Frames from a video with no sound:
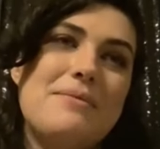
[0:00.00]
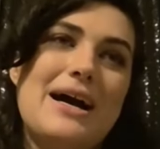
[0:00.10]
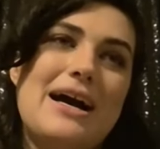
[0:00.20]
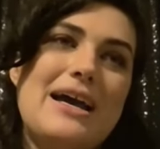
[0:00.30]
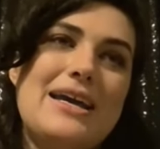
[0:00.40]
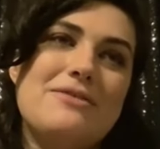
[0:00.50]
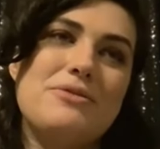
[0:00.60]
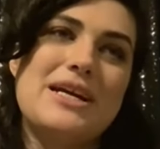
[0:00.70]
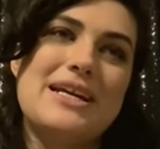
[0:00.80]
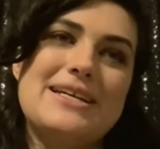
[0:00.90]
my
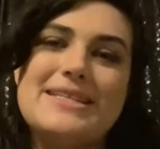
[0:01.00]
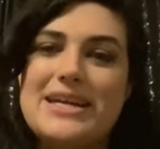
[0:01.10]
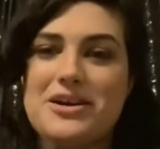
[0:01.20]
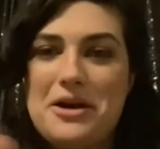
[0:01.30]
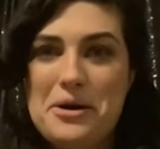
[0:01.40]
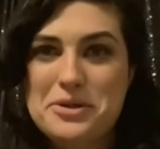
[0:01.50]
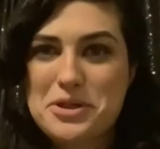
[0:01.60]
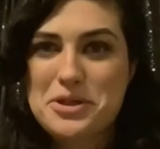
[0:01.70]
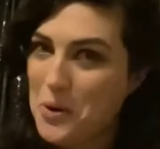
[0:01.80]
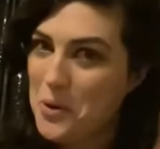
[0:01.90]
and readings here are
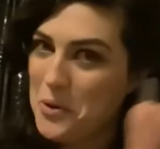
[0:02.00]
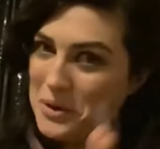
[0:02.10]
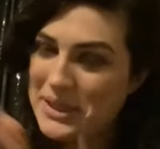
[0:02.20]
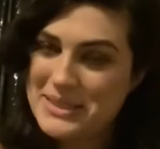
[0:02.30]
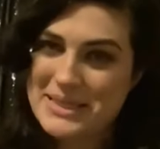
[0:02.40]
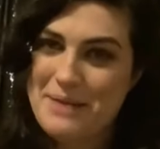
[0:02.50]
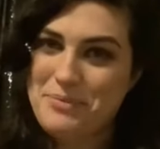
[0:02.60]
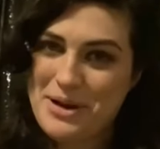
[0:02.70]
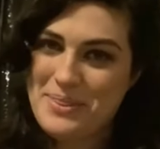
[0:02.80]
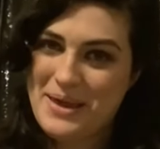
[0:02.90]
two totally
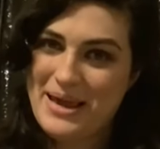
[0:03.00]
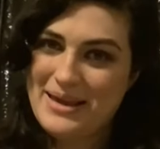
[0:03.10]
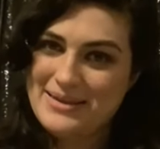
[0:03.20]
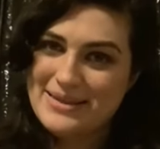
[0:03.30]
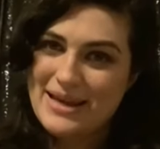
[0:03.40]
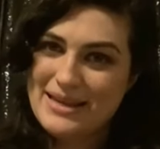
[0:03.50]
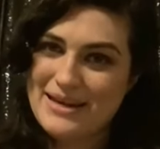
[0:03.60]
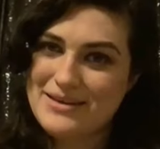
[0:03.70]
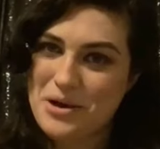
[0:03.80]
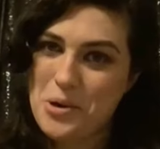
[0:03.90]
separate things, and
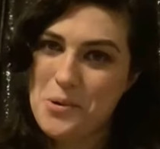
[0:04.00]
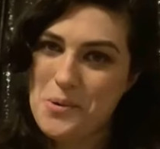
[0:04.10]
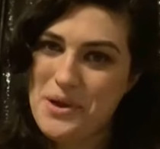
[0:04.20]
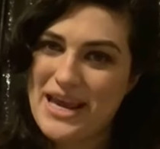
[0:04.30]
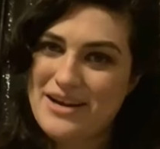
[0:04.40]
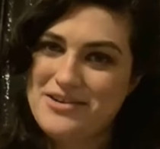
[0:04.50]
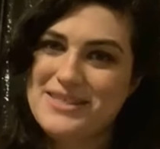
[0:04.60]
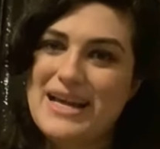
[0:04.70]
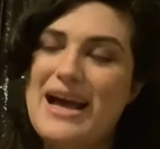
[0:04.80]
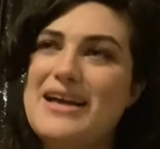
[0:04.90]
they don't
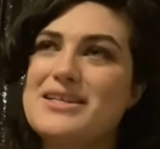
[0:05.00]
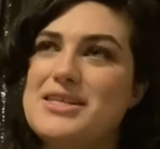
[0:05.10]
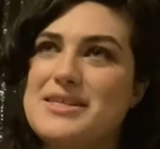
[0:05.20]
intersect.